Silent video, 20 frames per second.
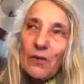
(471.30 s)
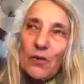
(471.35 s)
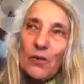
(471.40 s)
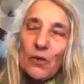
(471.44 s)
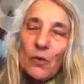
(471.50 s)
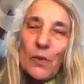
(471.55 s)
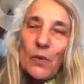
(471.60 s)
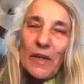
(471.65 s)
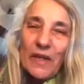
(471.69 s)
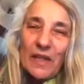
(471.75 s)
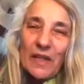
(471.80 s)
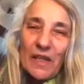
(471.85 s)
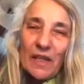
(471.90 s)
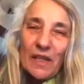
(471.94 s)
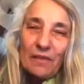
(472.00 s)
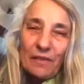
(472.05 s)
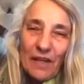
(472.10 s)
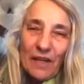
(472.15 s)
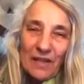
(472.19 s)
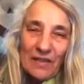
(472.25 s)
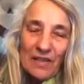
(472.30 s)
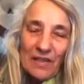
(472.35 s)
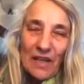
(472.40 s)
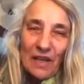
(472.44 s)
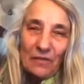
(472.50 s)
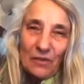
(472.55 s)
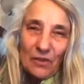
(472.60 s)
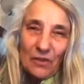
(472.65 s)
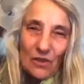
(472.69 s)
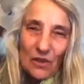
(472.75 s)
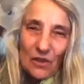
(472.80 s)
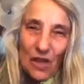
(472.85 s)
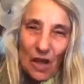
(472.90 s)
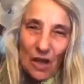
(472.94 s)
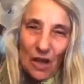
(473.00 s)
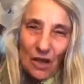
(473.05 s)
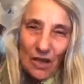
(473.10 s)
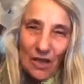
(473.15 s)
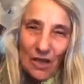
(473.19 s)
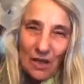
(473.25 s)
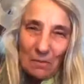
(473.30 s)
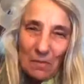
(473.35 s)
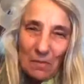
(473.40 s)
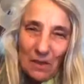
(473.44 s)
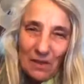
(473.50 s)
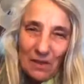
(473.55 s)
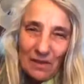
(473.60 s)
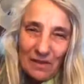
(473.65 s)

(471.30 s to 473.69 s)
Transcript: do we give ourselves the time